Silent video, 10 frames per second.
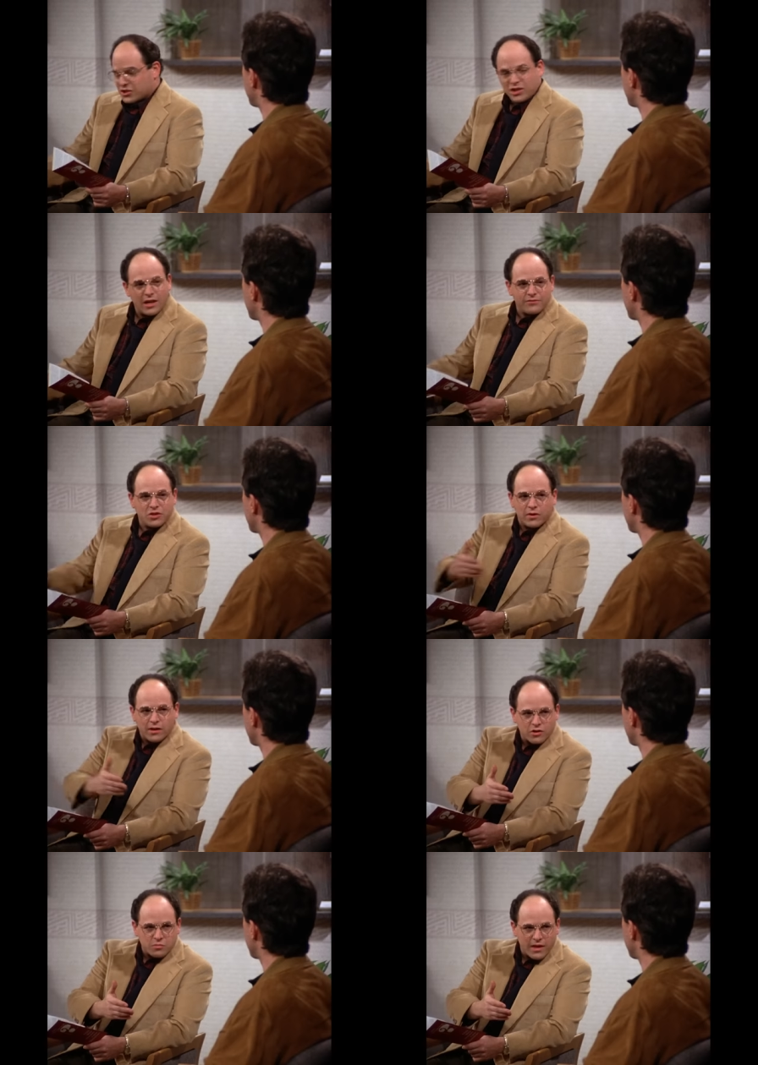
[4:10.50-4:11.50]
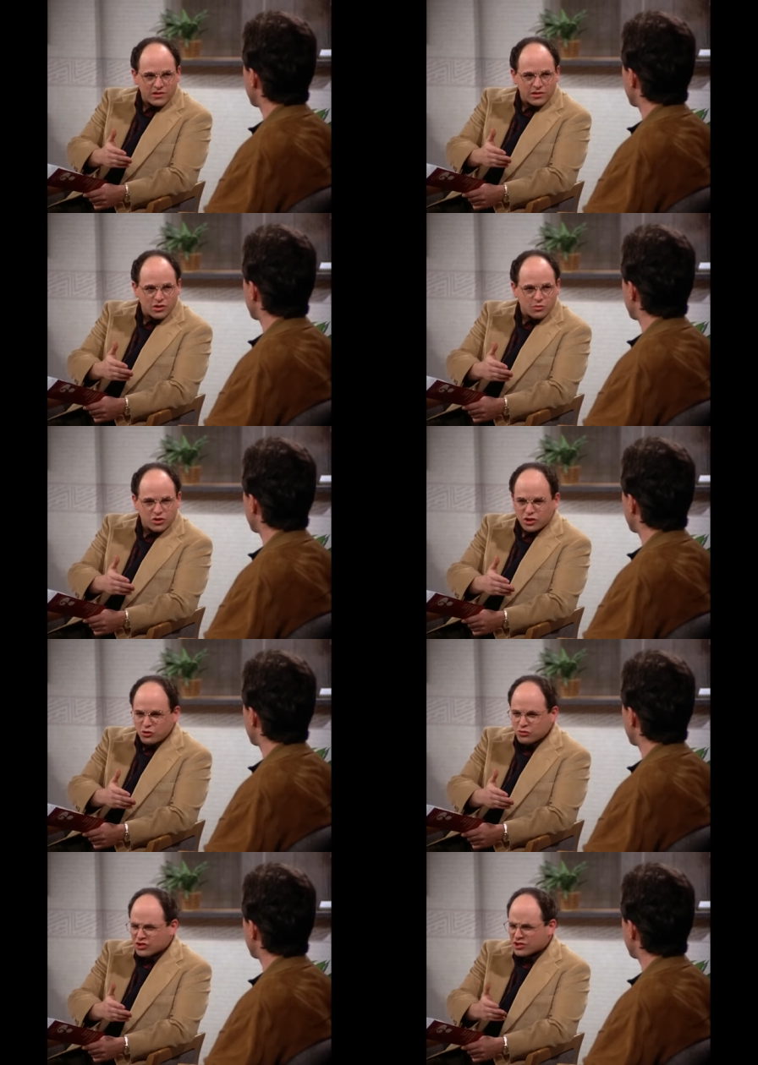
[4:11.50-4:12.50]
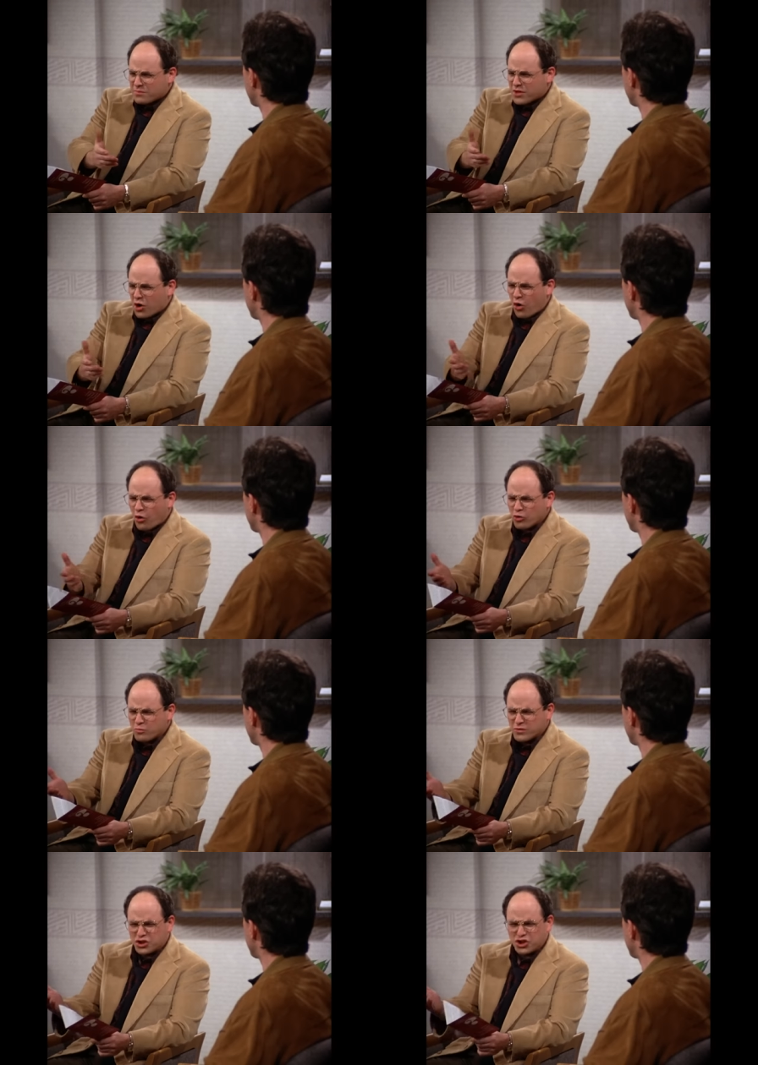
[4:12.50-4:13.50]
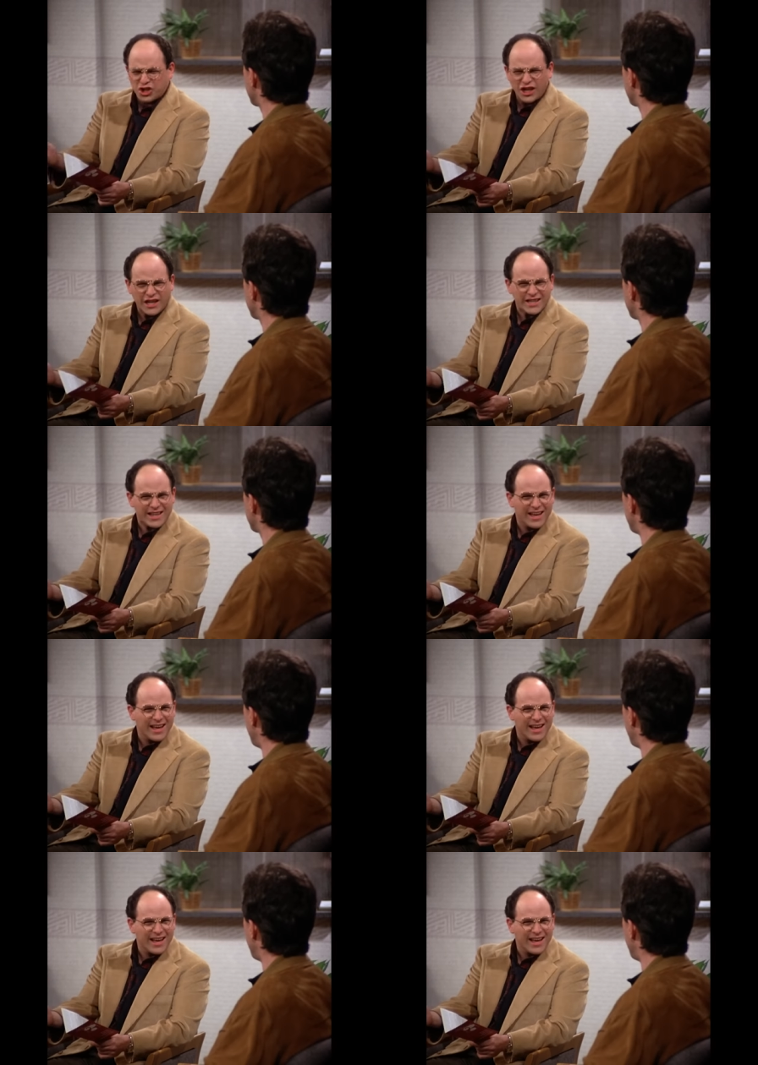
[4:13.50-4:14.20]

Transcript: Has she left you one of those messages where she uses up the whole machine?